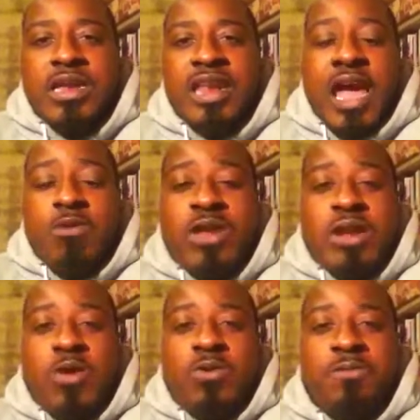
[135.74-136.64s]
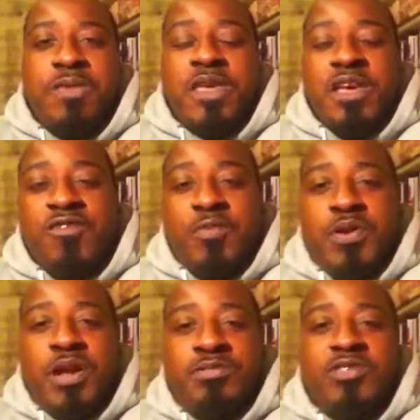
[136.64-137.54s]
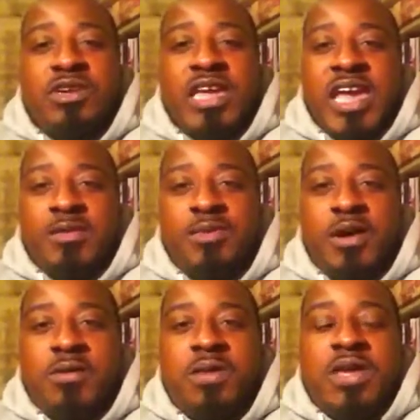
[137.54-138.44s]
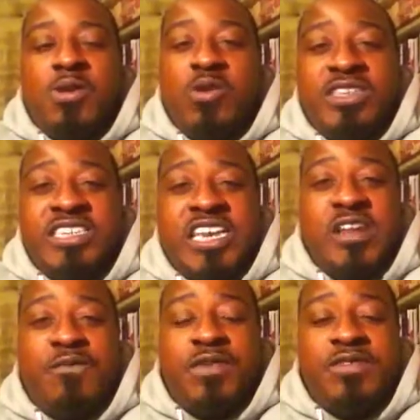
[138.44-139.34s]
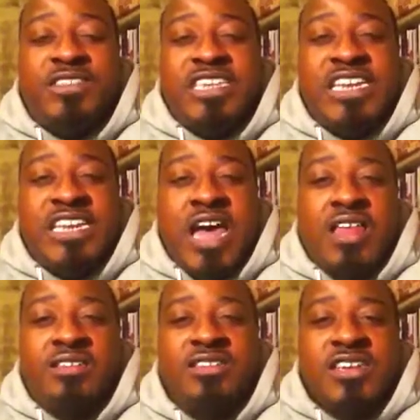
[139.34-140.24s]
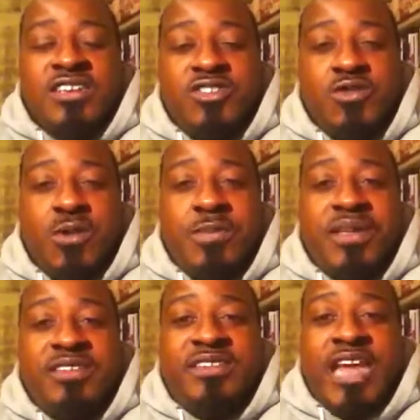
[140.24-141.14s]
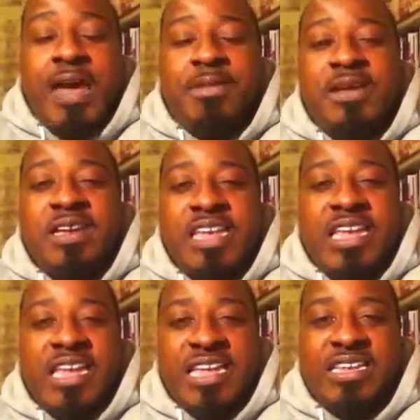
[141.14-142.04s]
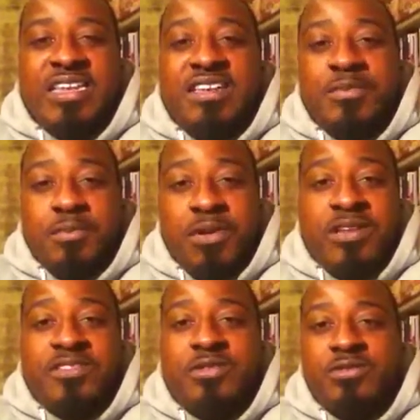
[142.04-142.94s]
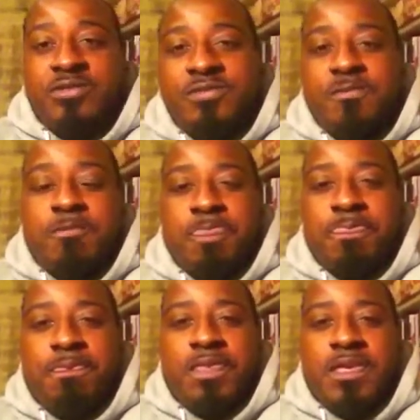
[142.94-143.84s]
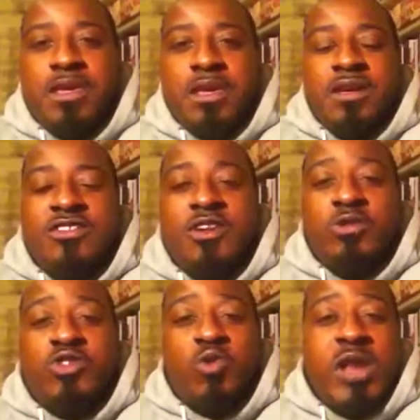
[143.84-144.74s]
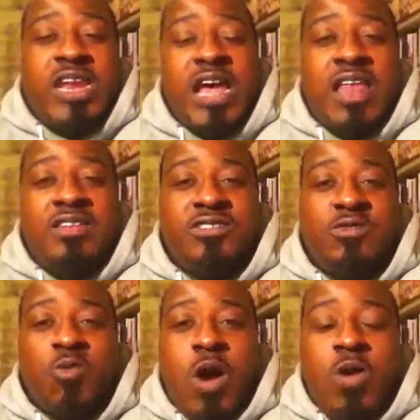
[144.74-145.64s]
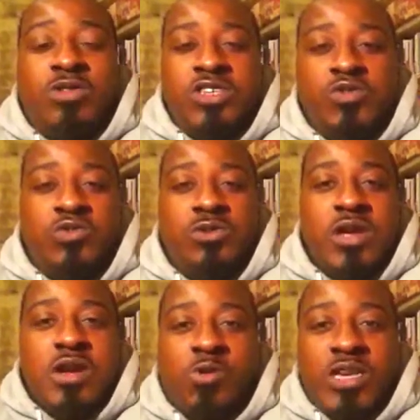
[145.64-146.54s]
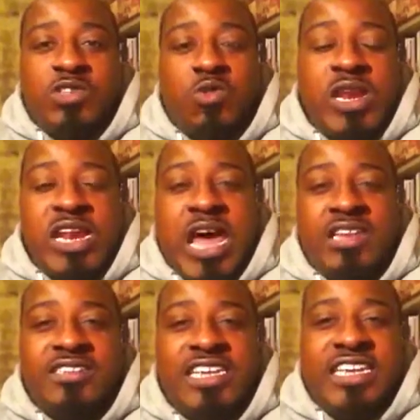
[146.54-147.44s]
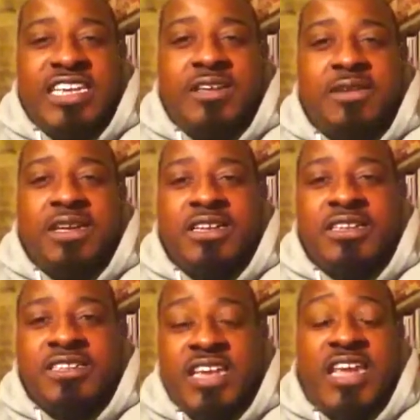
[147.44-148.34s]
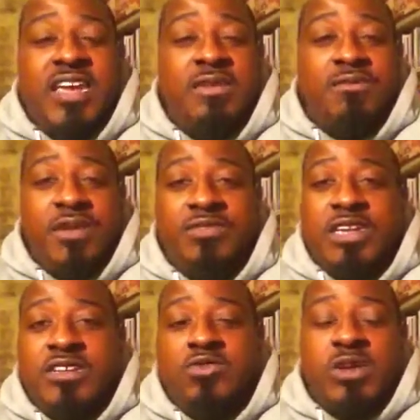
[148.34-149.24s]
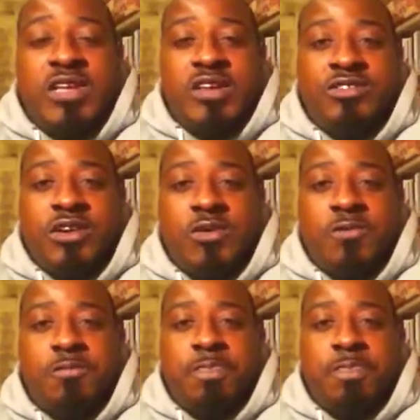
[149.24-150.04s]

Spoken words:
Now we know if you pull up to a gas pump with $10 or $15, you will be stopping again pretty soon. So $20 won't do what $20 did 10, 15, 20 years ago.